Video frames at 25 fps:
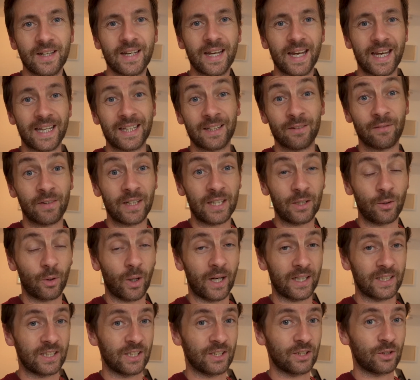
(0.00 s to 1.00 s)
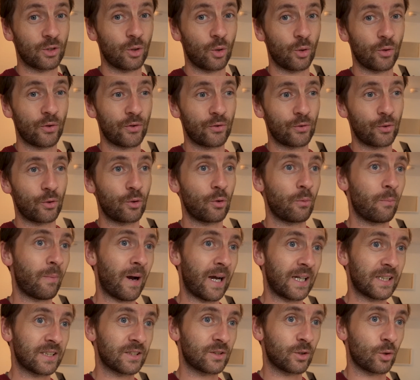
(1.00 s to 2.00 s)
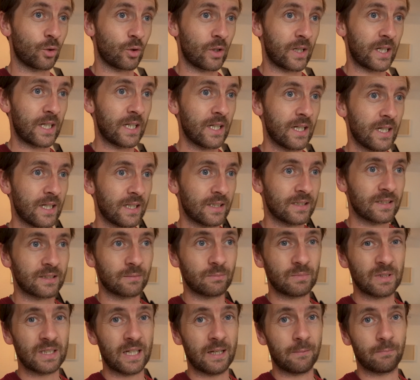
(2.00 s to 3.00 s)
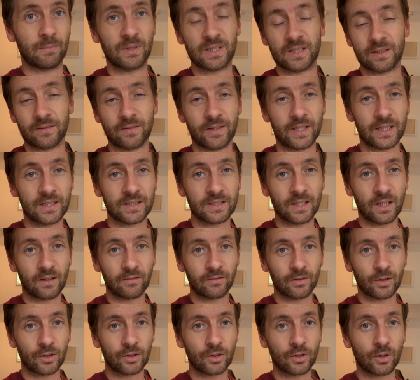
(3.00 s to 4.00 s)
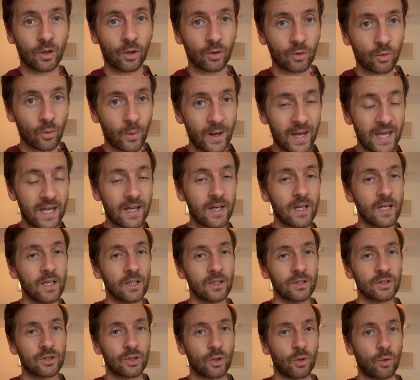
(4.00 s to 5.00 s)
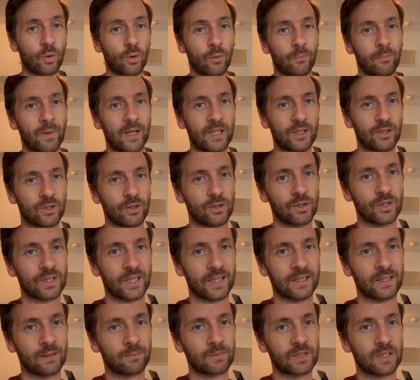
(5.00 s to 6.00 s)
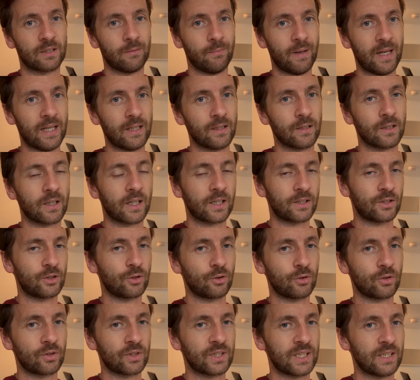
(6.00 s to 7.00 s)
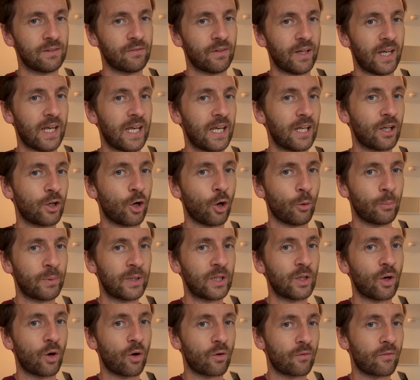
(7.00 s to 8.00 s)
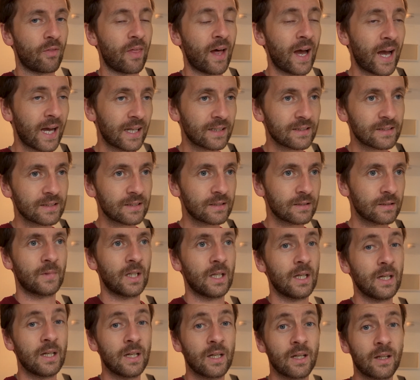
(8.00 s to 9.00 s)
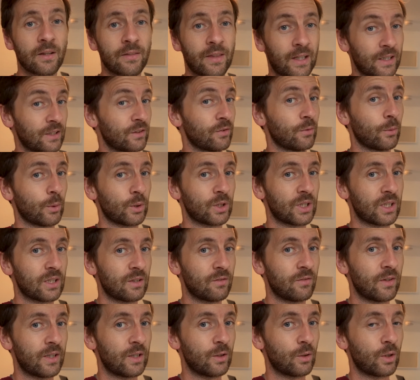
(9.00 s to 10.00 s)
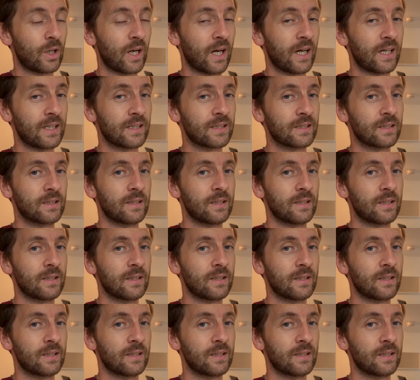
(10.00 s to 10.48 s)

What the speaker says: In the video, I just go through my story, some tips and things that I've learned along the way. So make sure you signed up to the mailer and you'll receive a copy of that. Thanks for watching the video, guys.